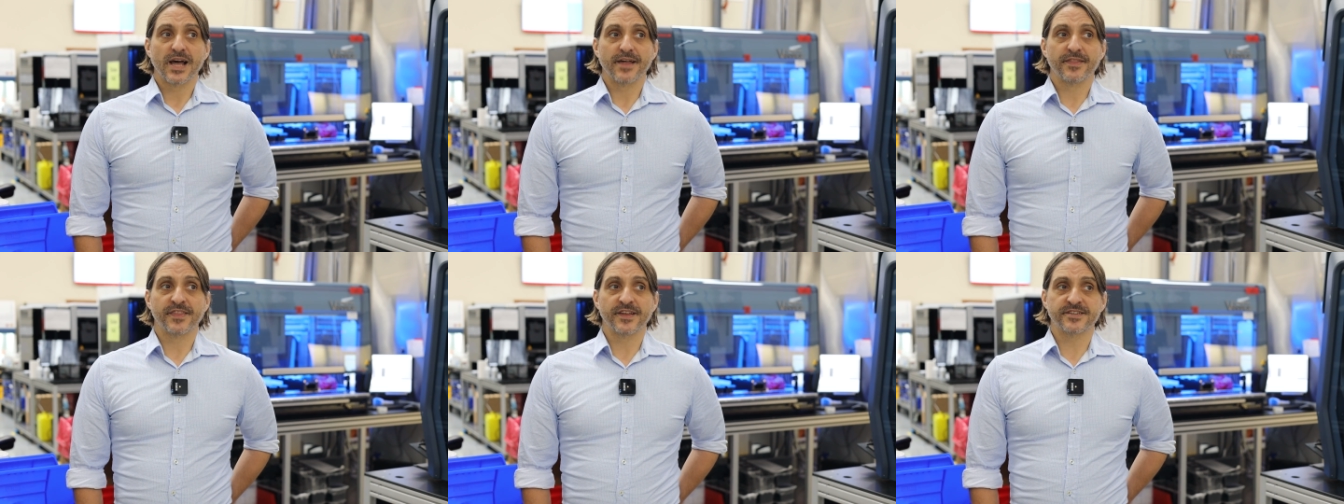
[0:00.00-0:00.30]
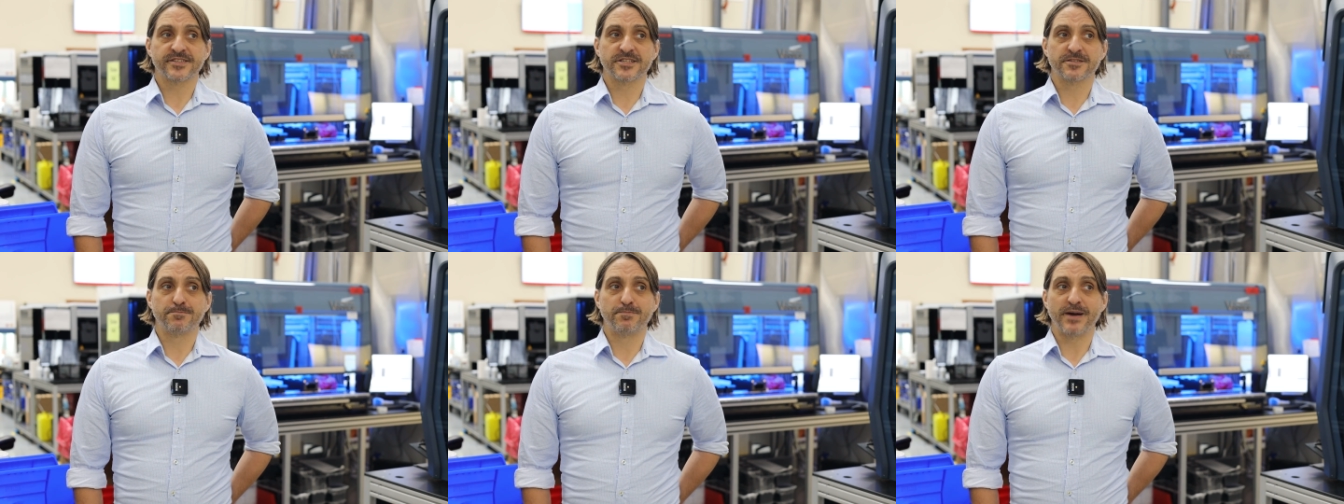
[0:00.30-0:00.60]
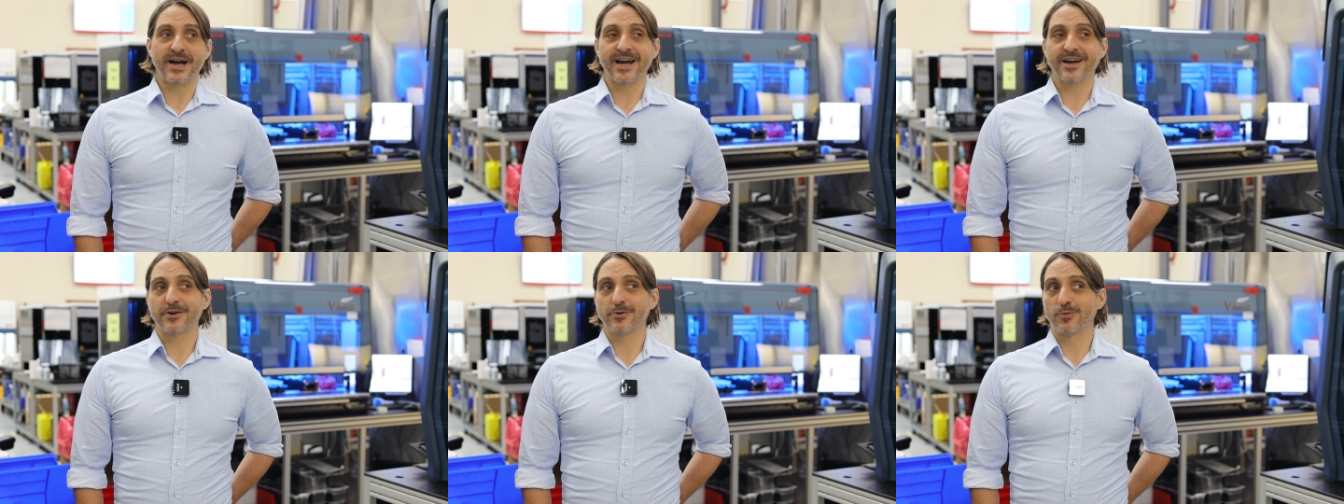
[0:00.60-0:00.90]
This is
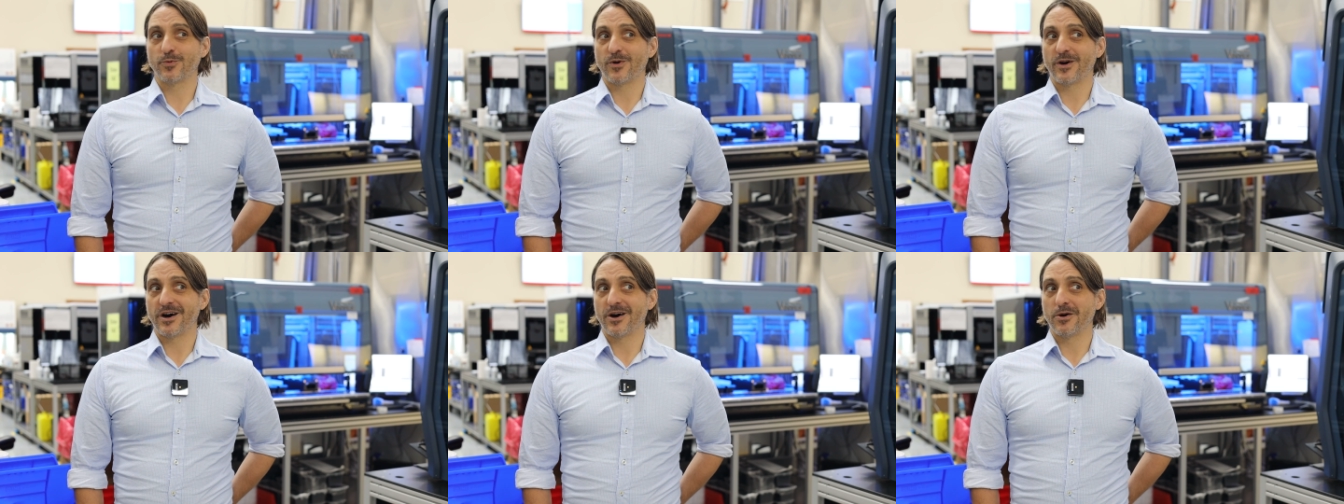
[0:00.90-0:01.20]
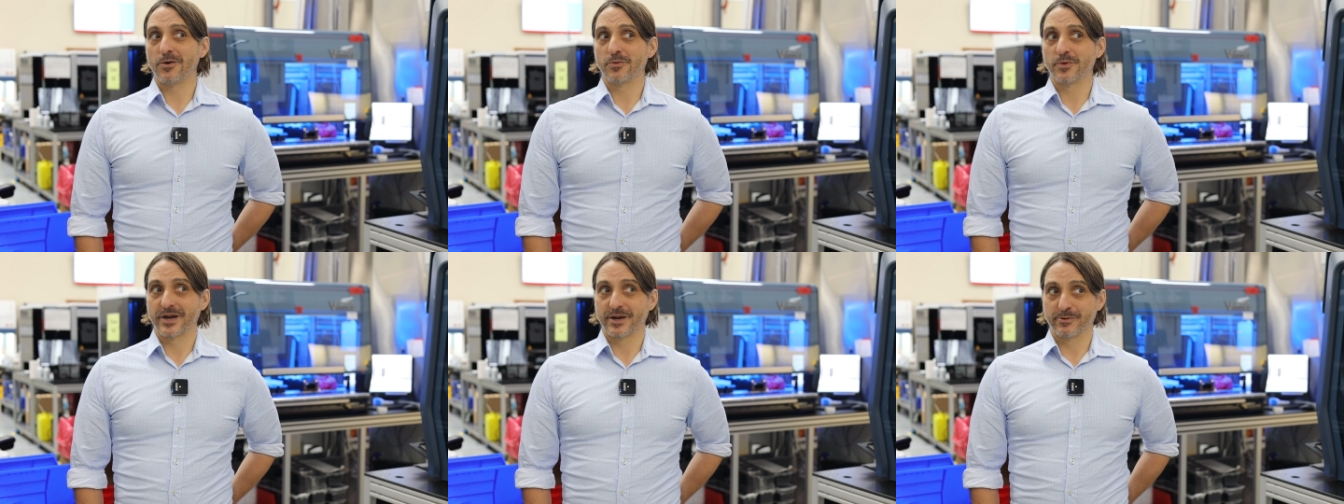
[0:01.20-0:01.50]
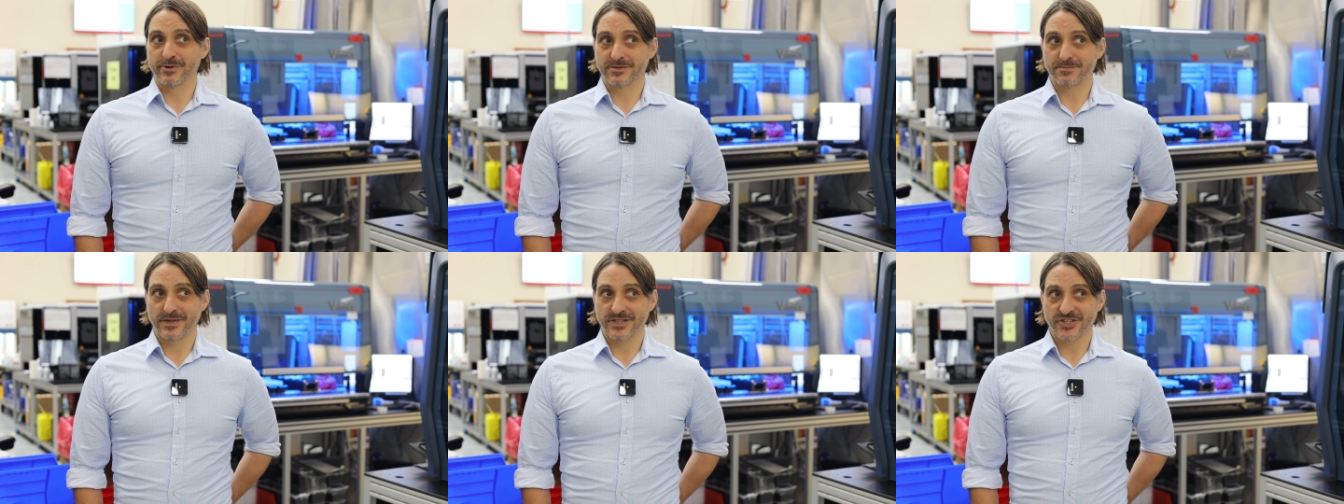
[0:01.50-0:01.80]
back a while when
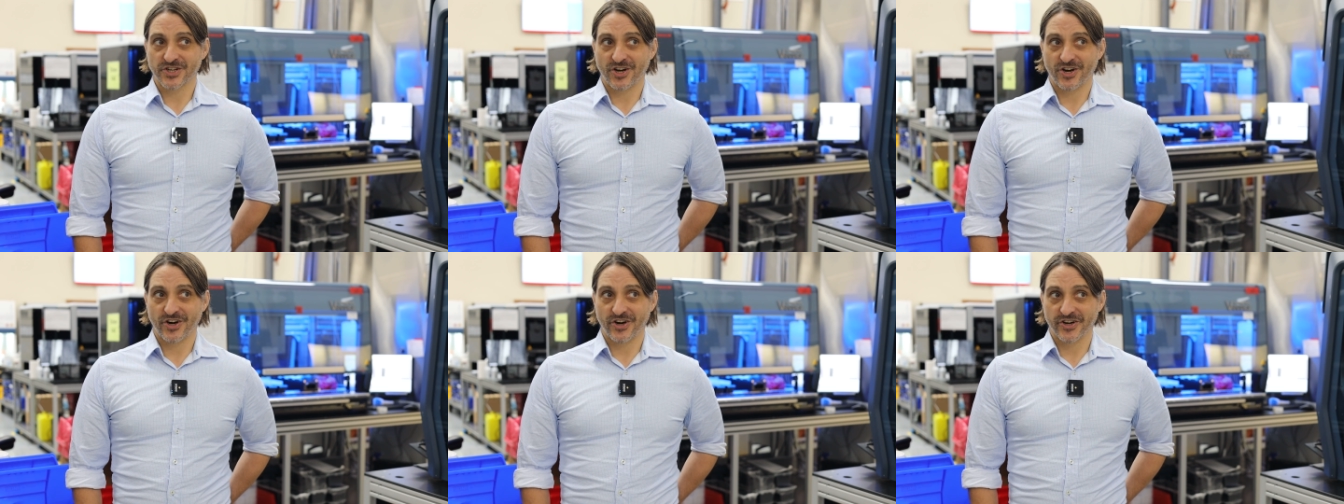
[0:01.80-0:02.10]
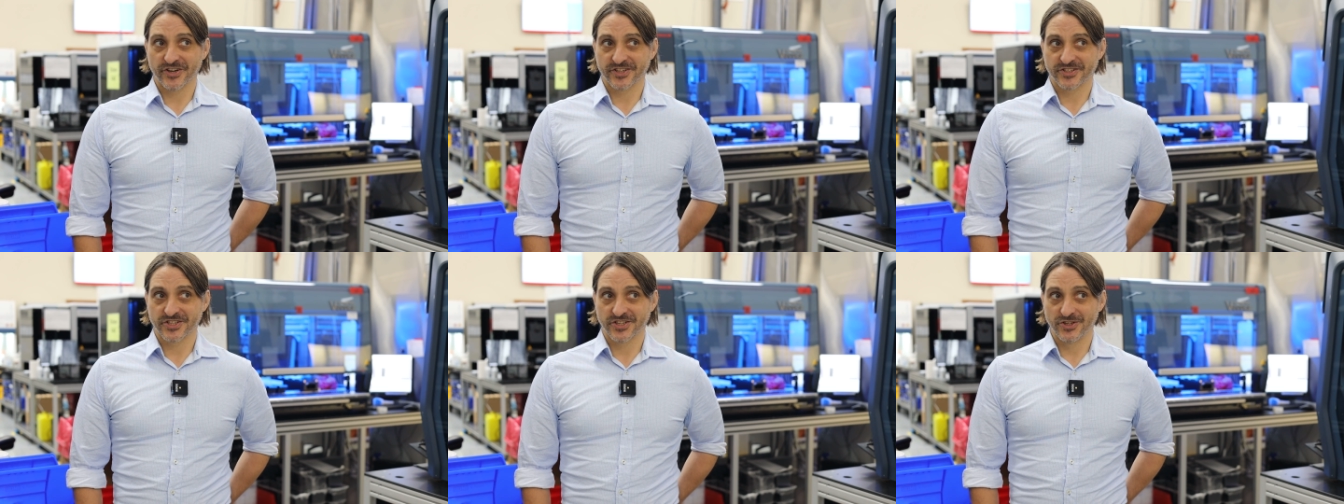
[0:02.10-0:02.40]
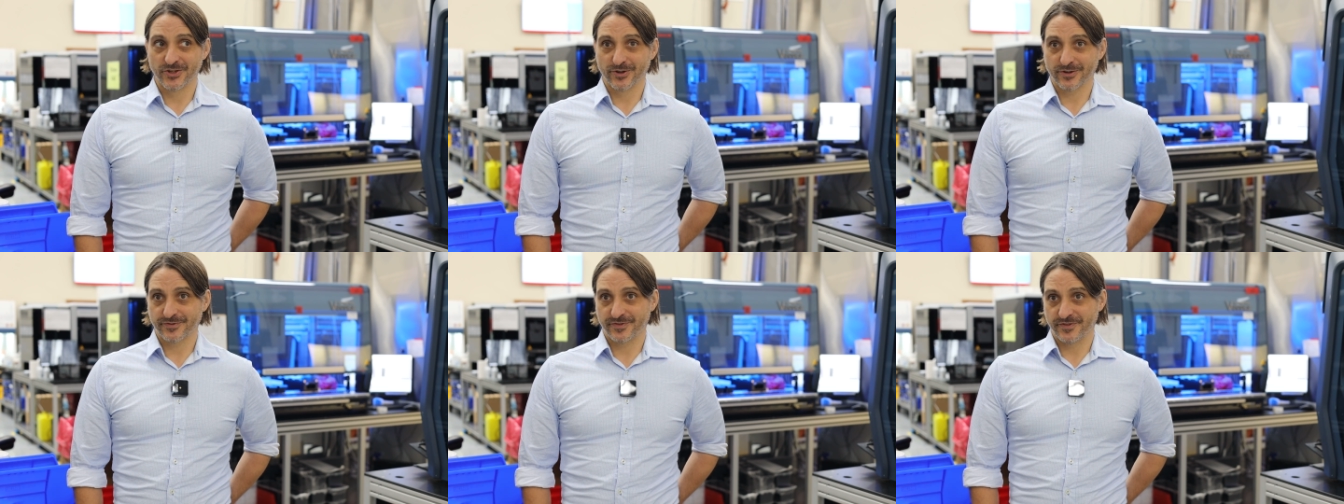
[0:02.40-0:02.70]
it was much harder to
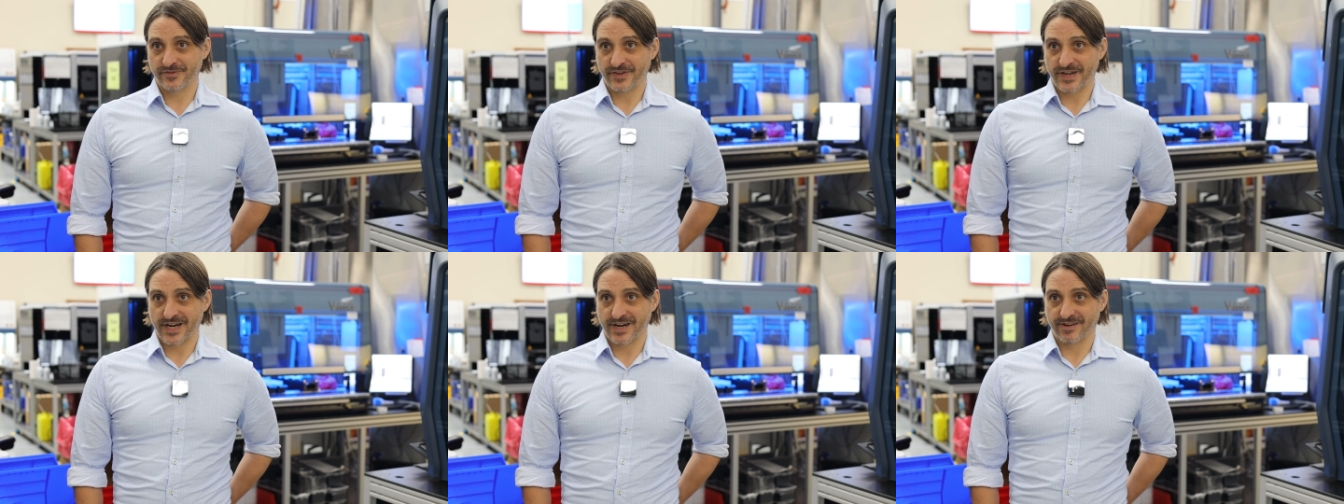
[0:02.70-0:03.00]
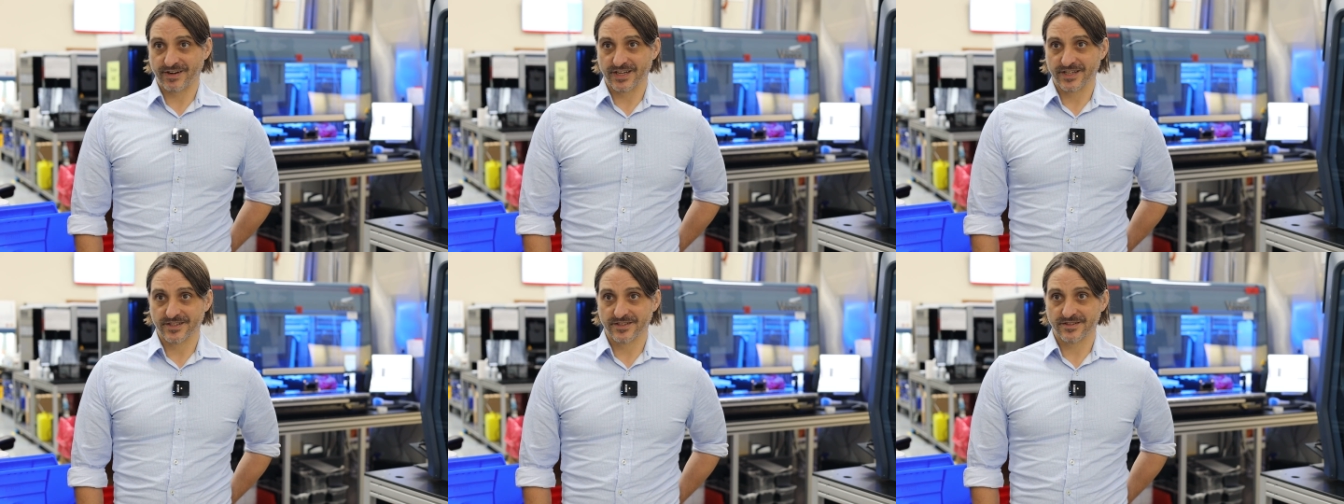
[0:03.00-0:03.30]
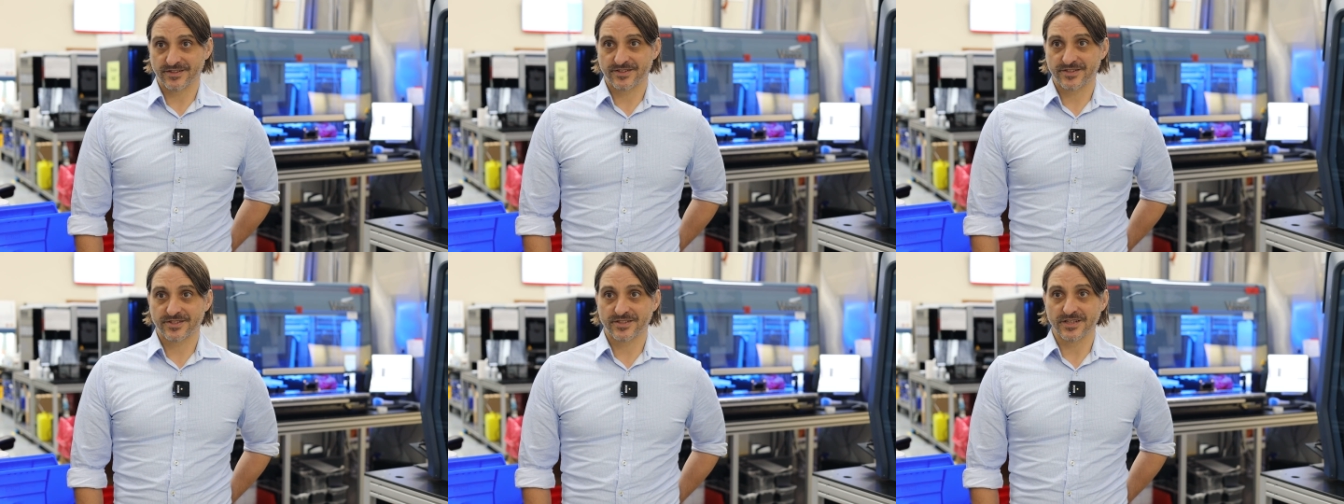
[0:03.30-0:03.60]
look for
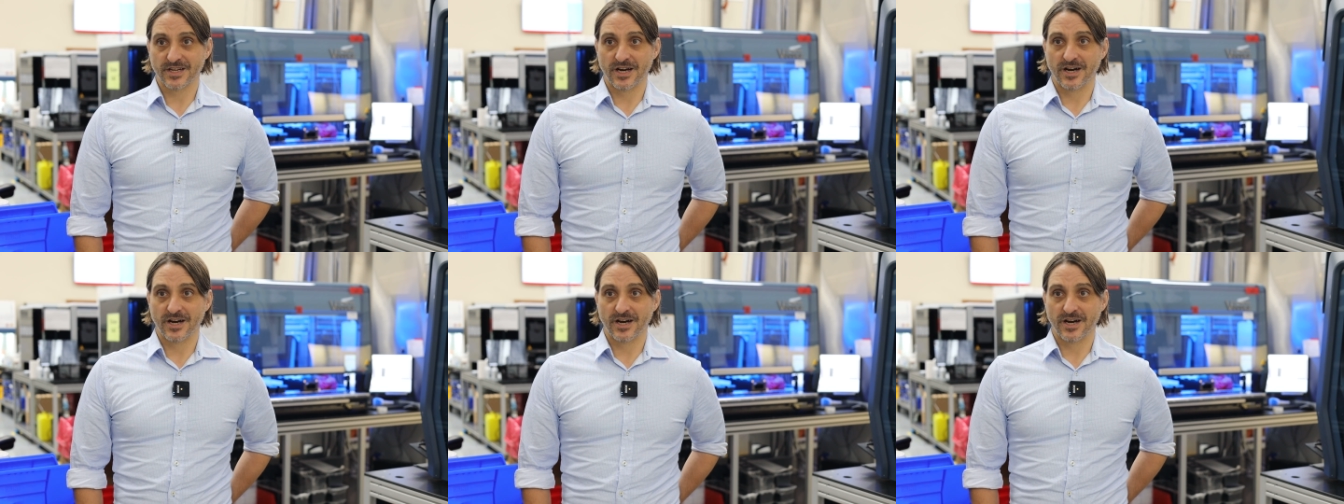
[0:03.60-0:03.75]
variants.